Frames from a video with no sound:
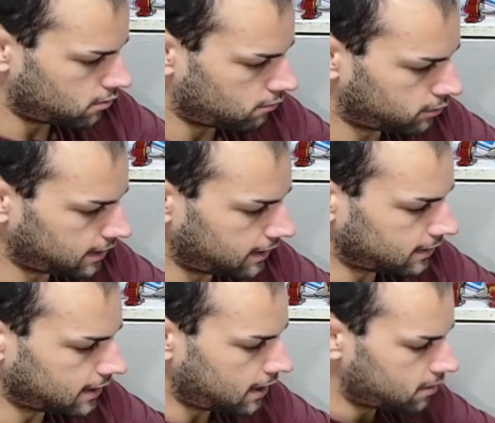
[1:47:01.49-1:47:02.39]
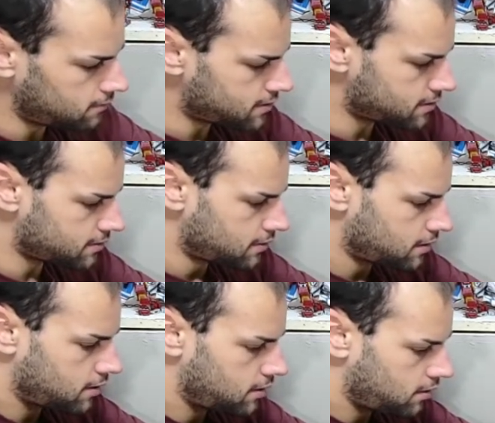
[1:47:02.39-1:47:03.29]
Playing games.
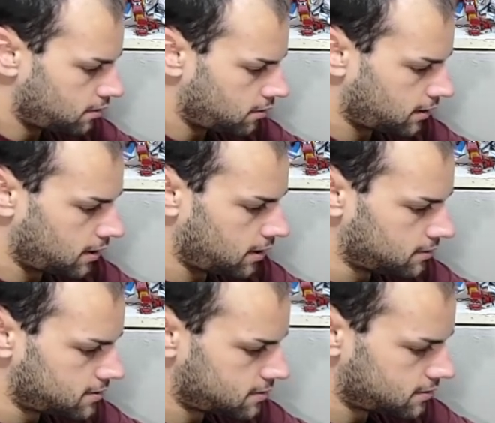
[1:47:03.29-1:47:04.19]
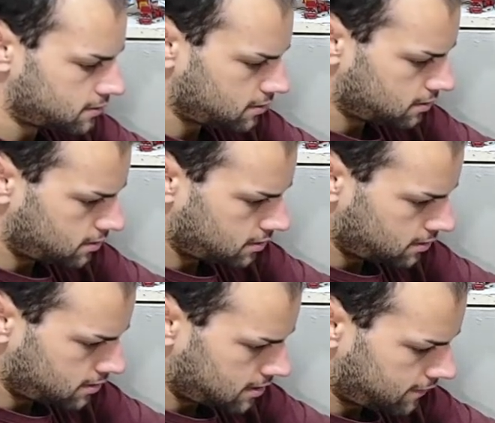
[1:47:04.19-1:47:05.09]
Okay, let's
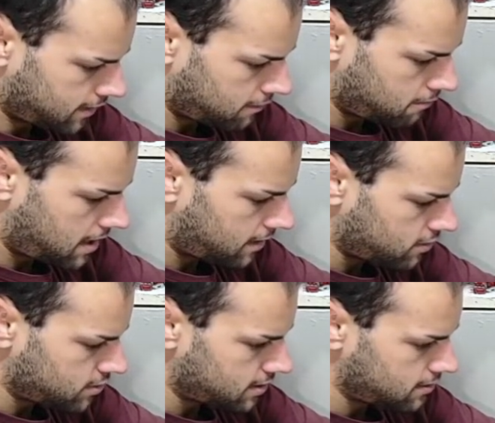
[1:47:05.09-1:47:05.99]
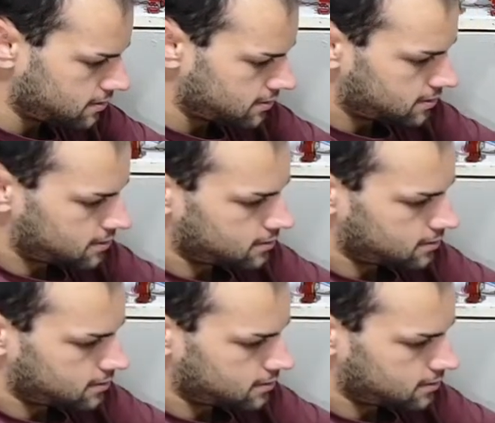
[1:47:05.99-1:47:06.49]
see if I can manage these.